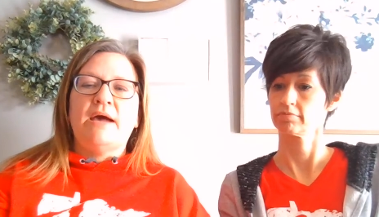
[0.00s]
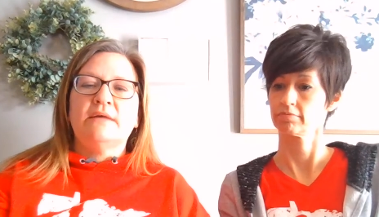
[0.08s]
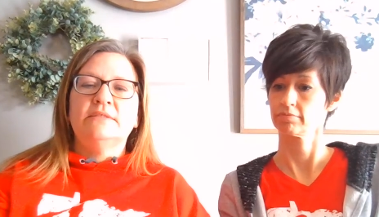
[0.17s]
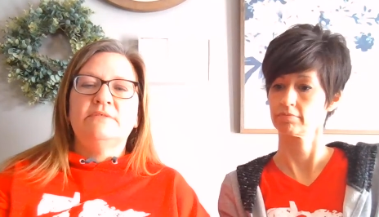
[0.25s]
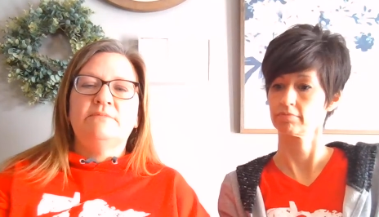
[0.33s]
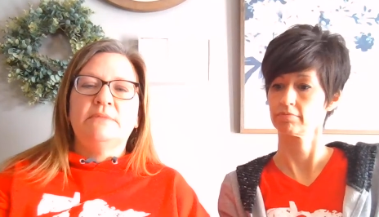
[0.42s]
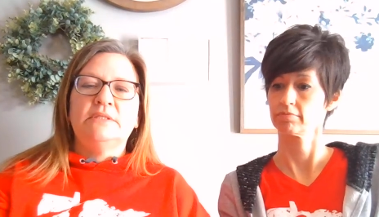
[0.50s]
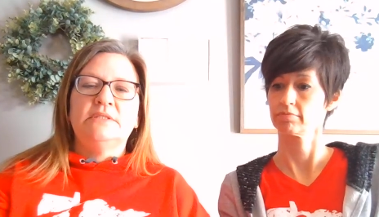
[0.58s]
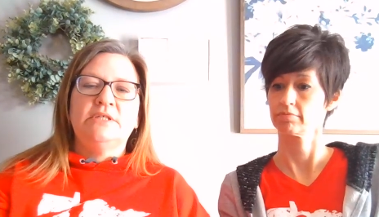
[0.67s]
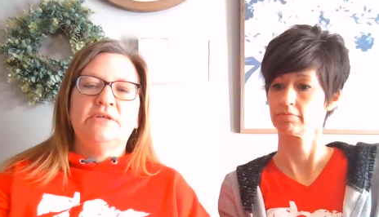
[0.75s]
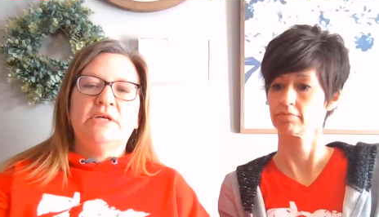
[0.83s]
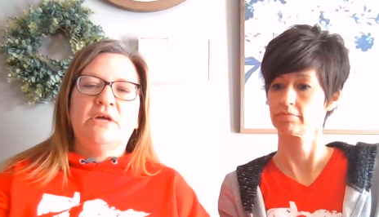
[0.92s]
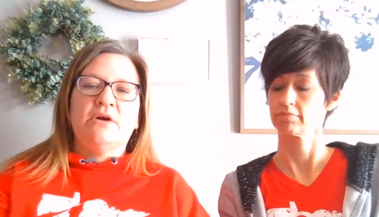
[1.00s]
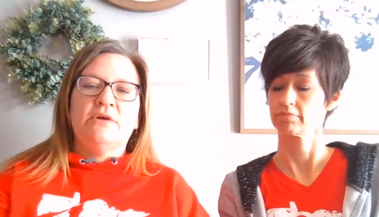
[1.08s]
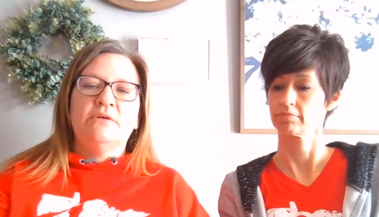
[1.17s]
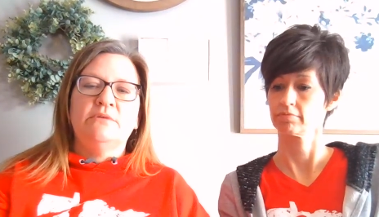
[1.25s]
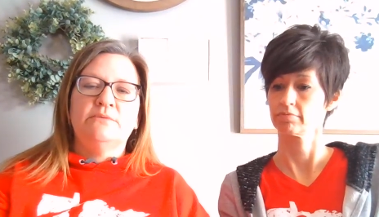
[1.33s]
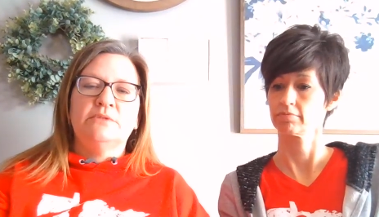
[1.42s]
Speaker 1: active military
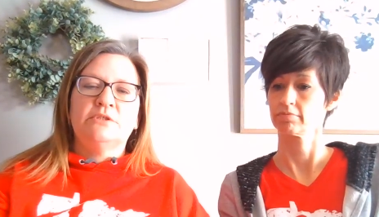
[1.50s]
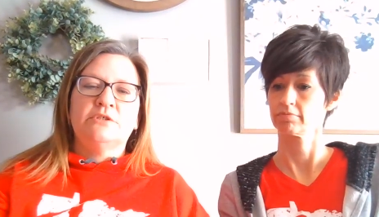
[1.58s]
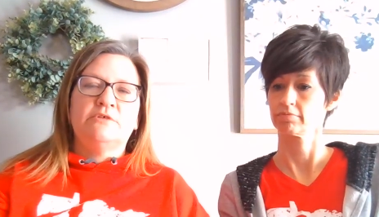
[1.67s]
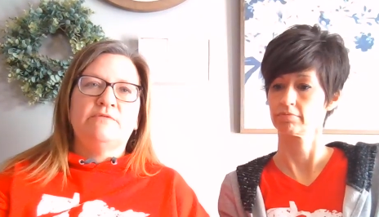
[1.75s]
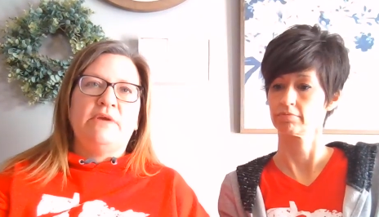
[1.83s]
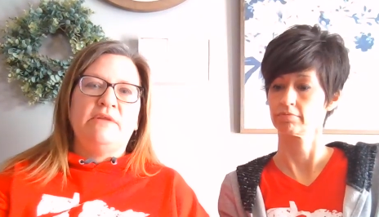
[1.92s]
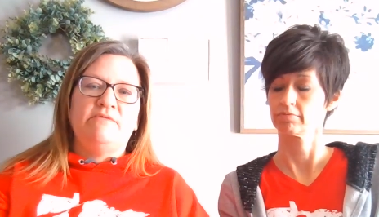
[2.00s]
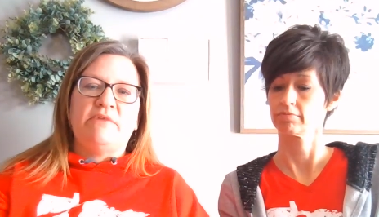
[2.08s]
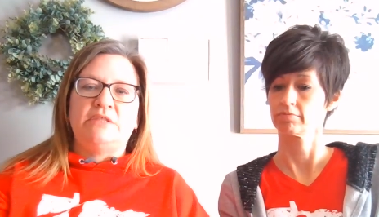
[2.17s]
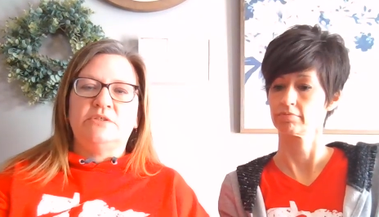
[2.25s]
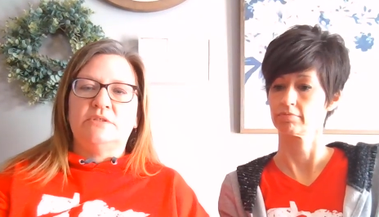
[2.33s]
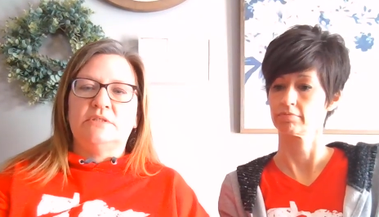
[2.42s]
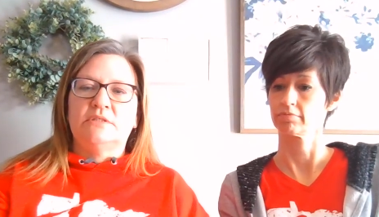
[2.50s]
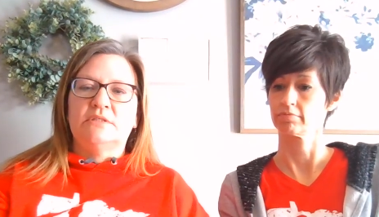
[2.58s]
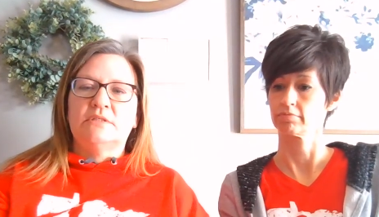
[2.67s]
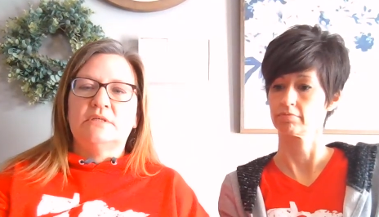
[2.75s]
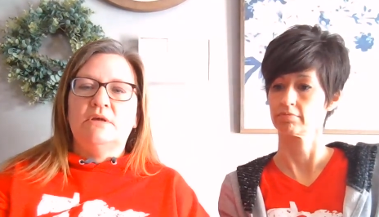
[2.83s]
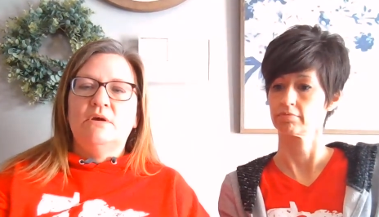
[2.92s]
guard, reserve, and
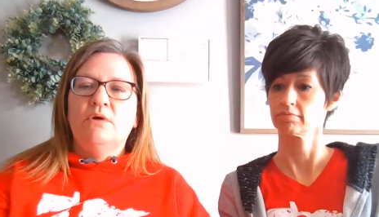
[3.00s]
veterans.